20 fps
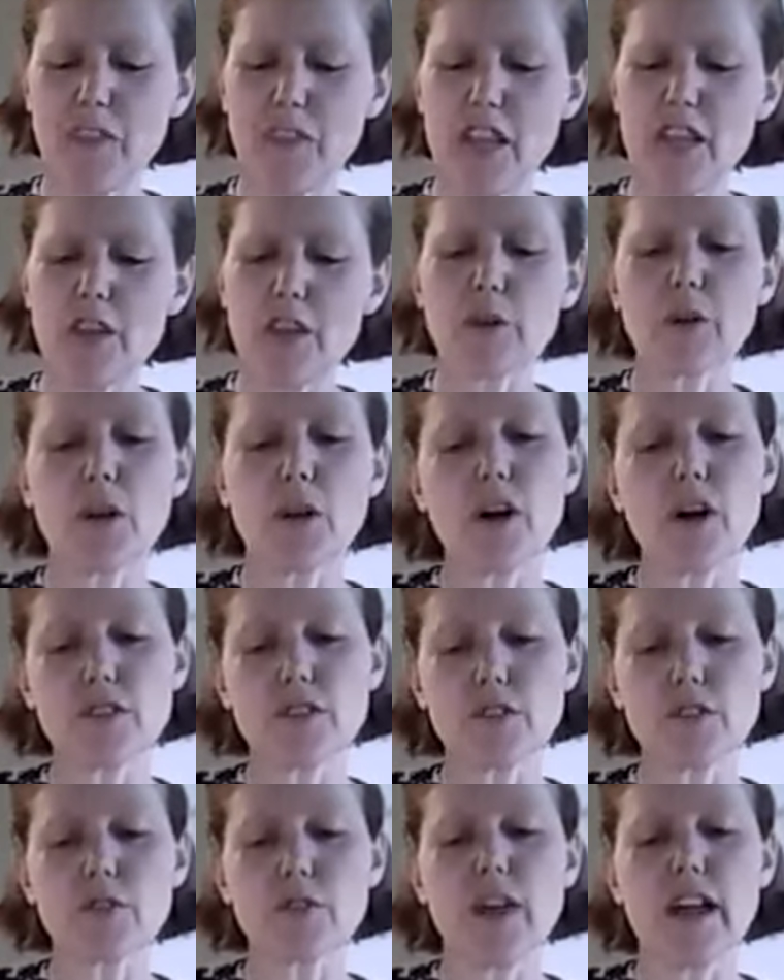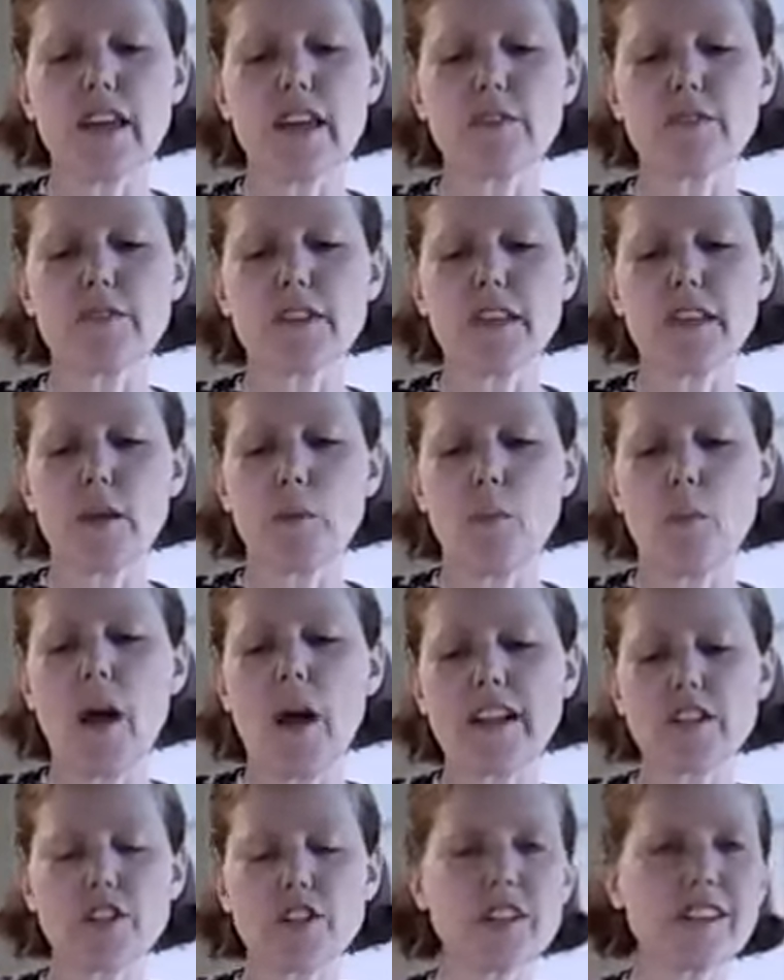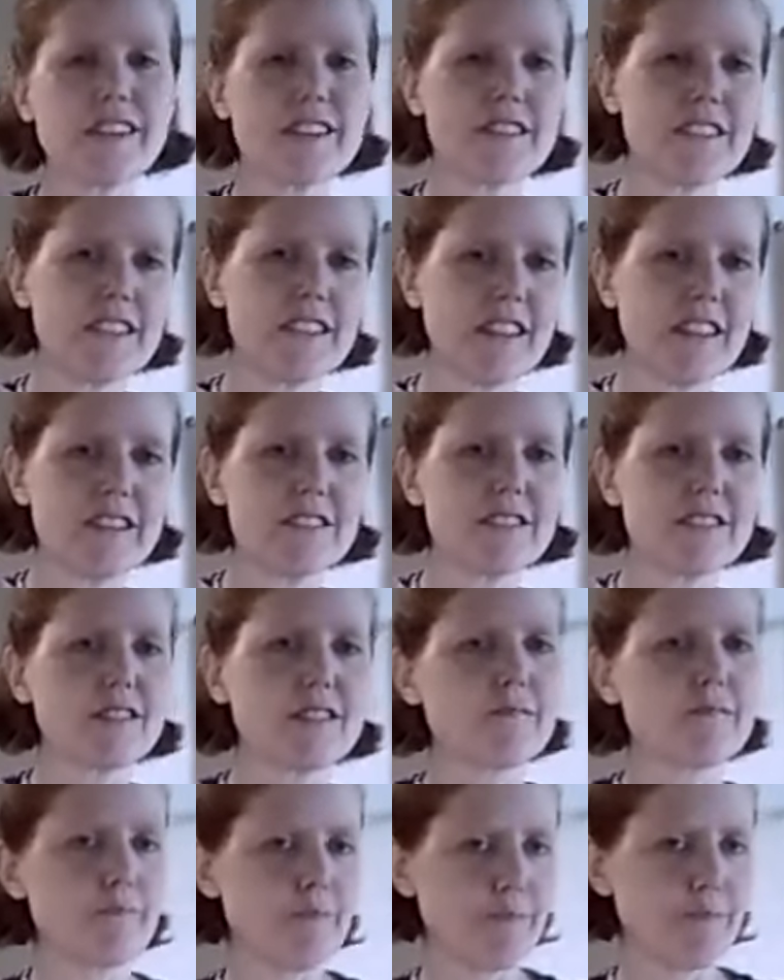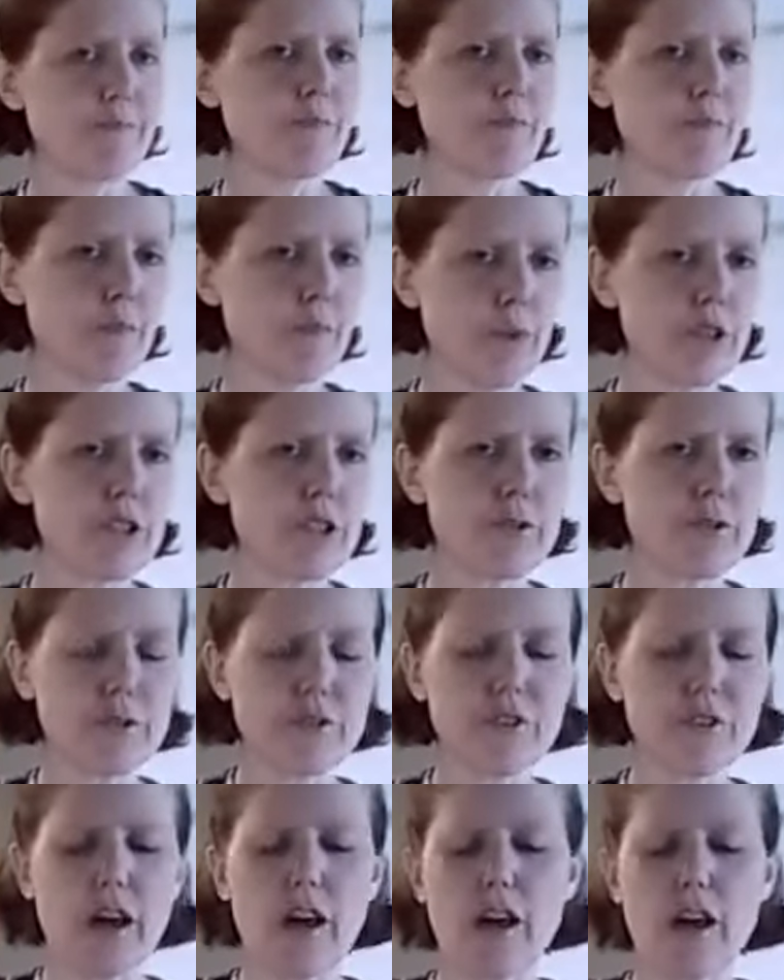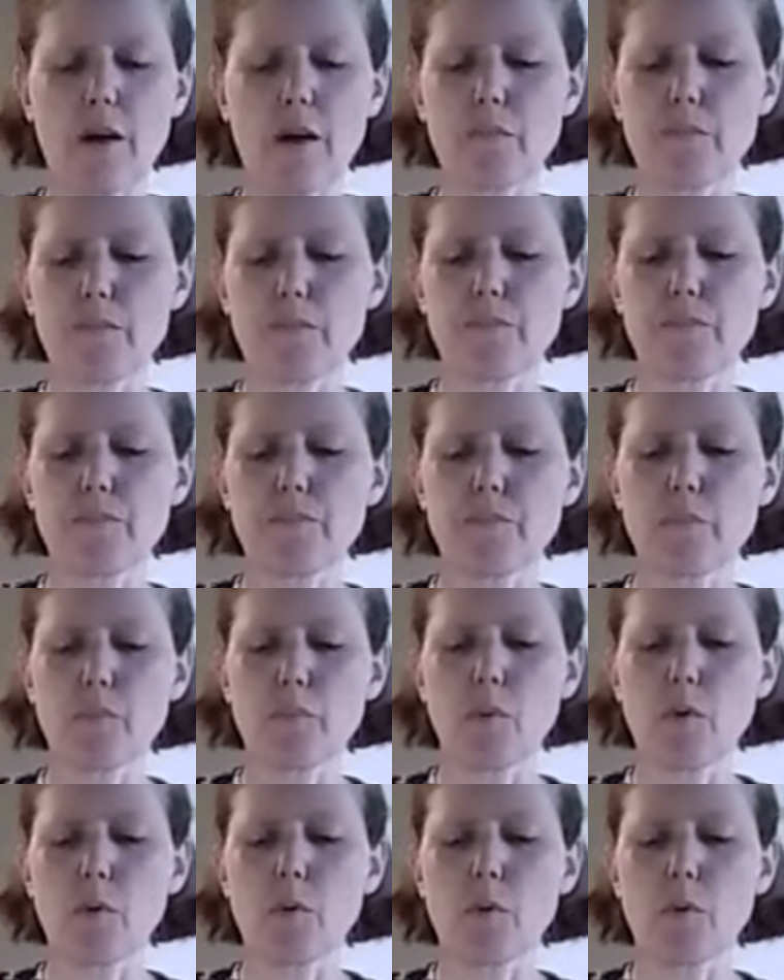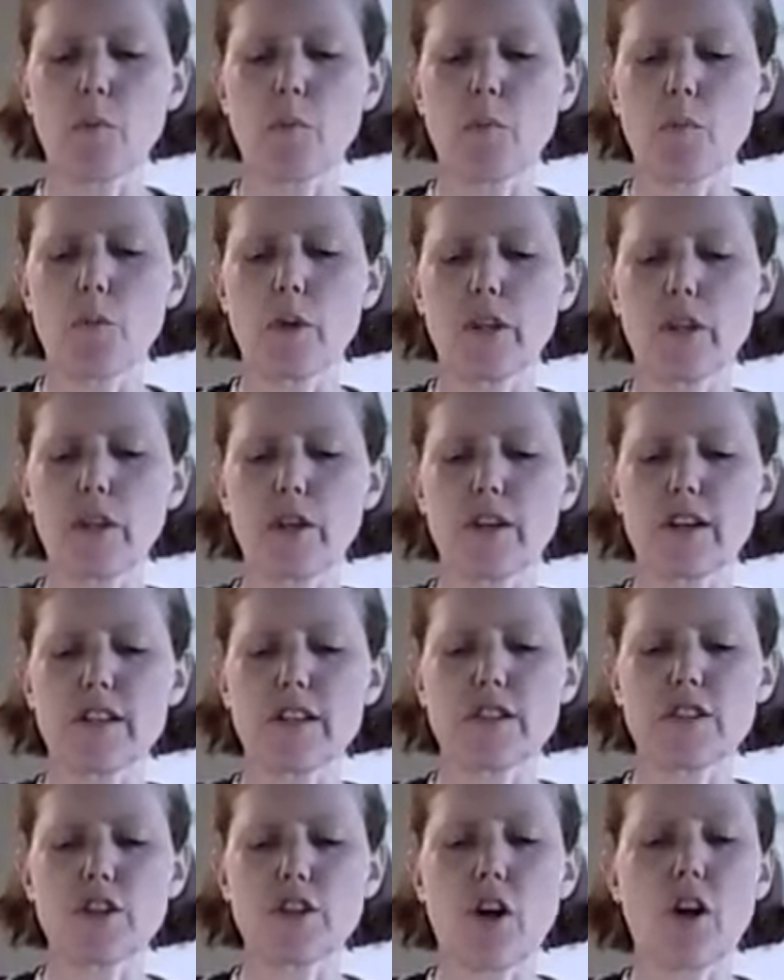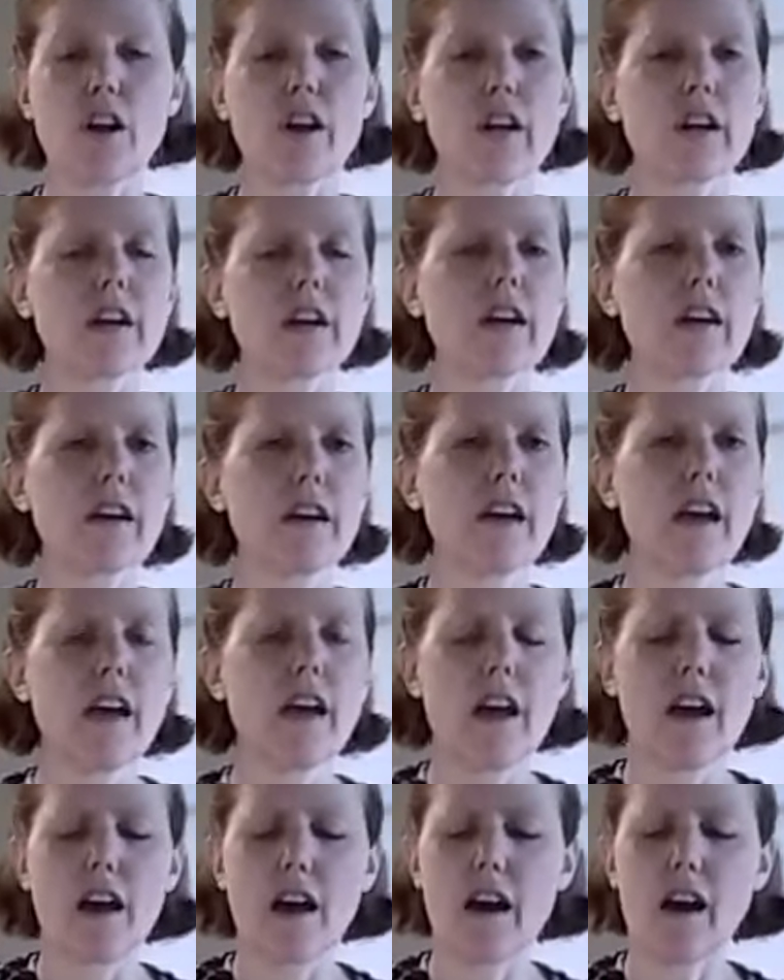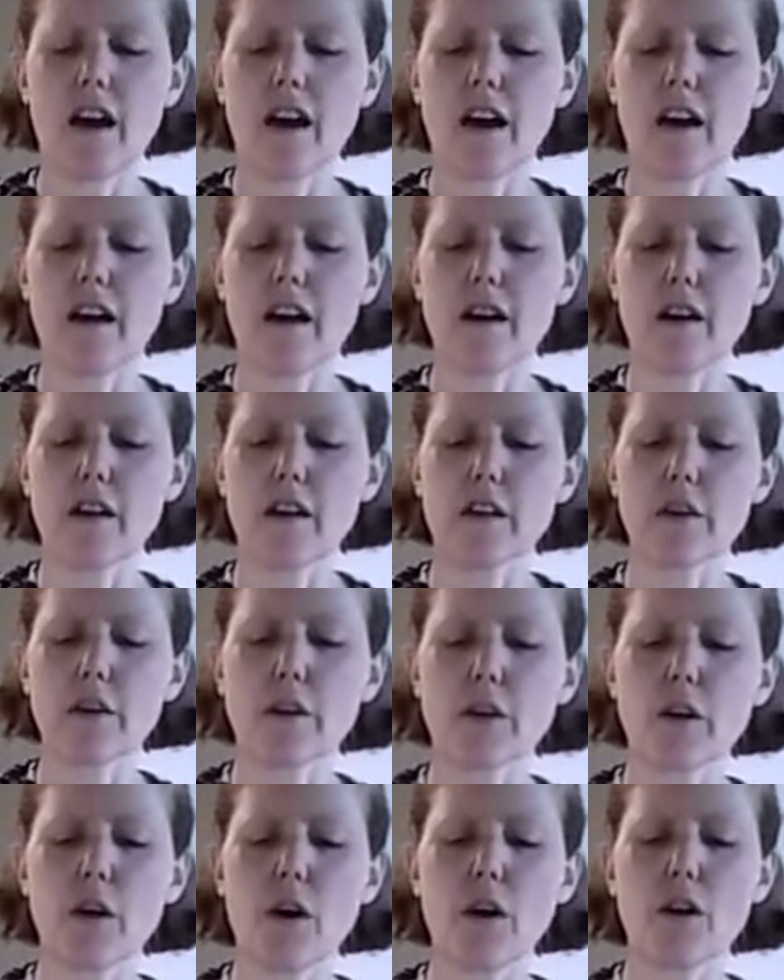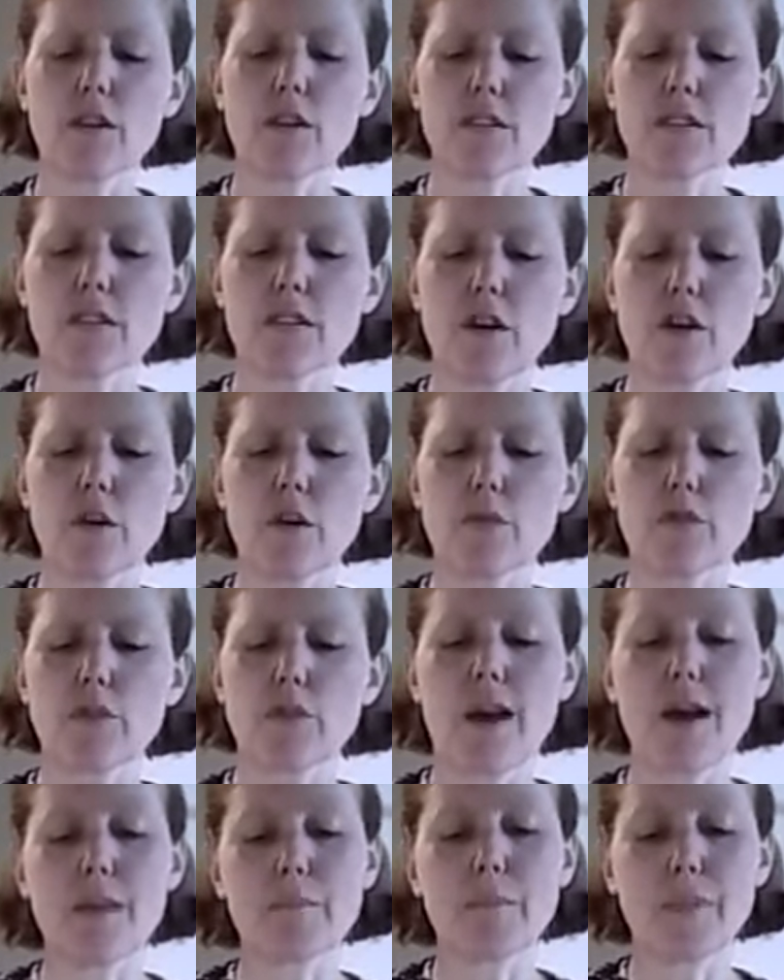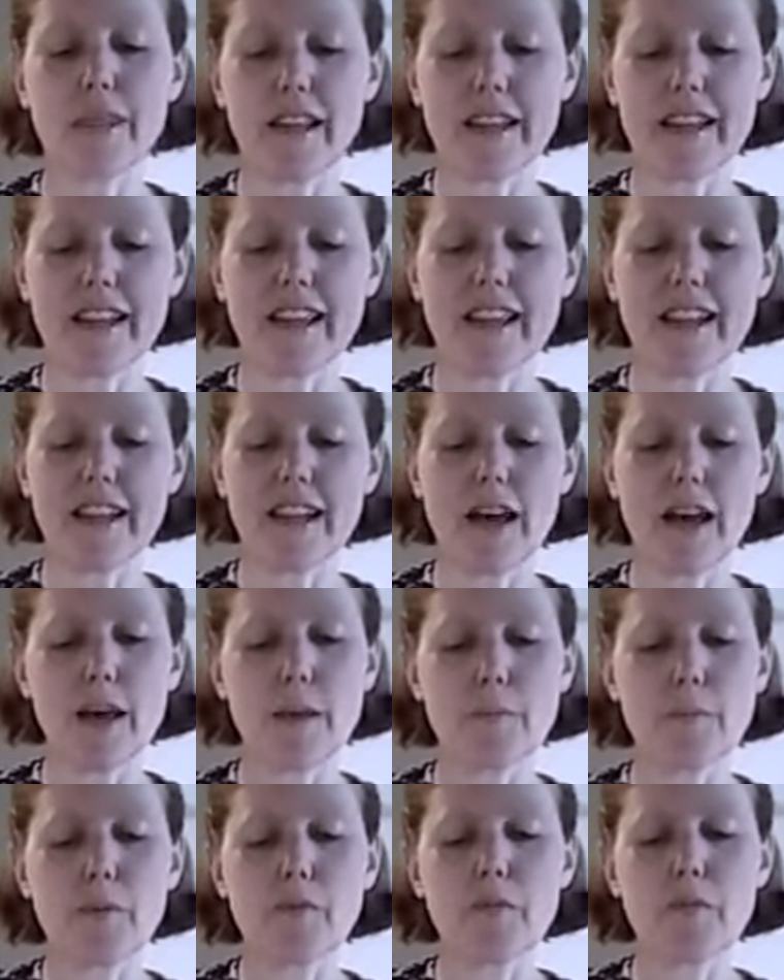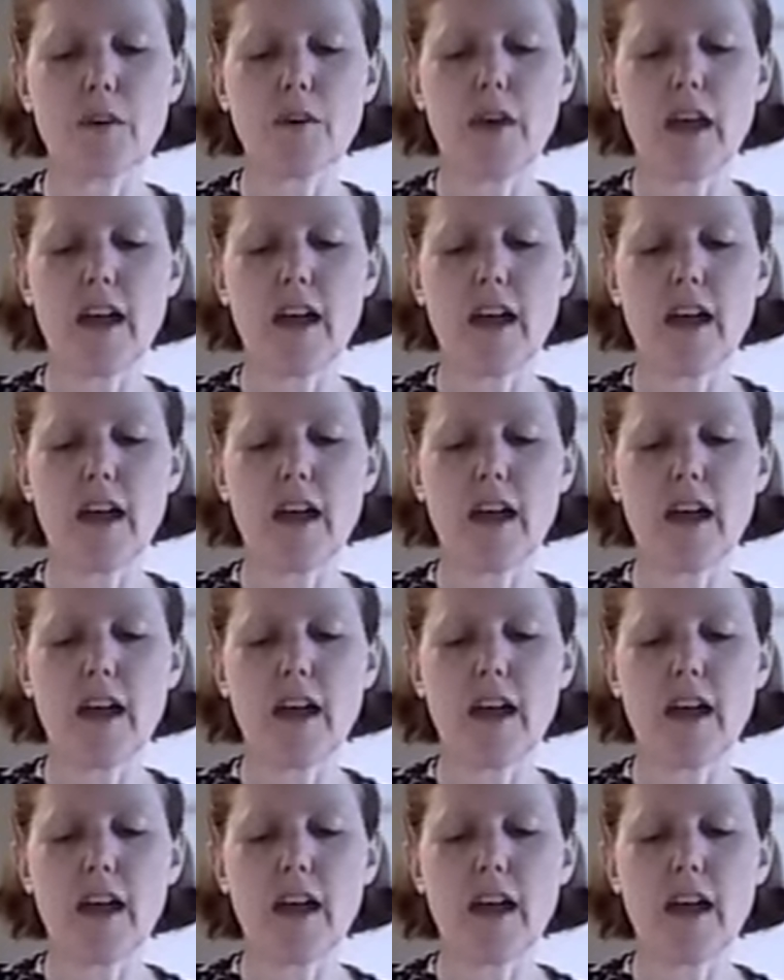You could also try using white chia seeds, which wouldn't look as dark. You could also try blending it up if you